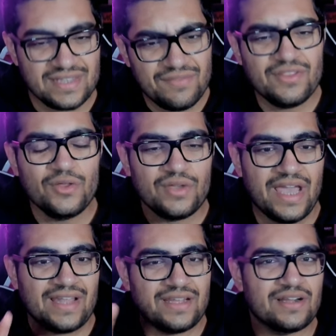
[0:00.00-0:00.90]
Even though,
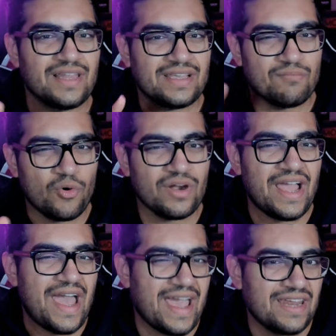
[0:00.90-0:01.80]
yeah, they're like more
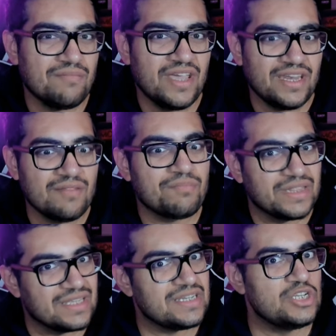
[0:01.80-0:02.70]
animated,
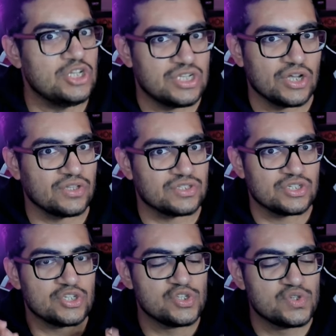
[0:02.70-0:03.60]
but the detail is
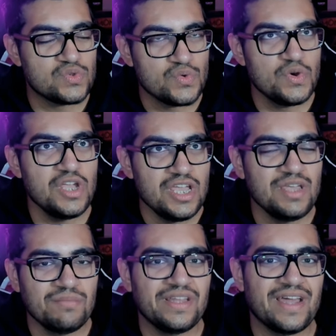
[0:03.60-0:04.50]

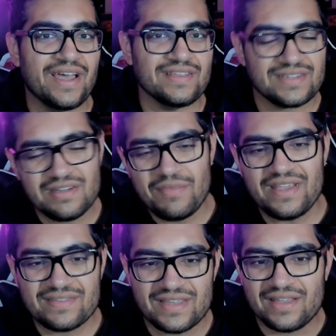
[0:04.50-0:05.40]
extremely nice. And it
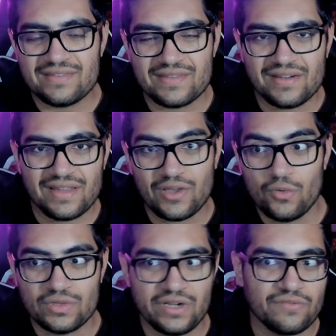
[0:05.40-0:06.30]
makes sense. They're like,
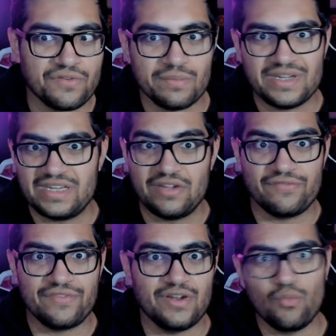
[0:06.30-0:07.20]
oh, they're from a
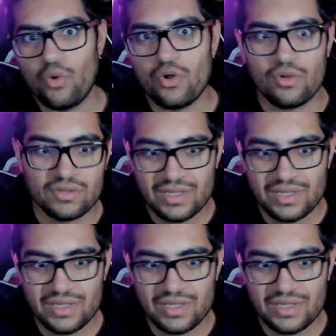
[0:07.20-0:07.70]
different world.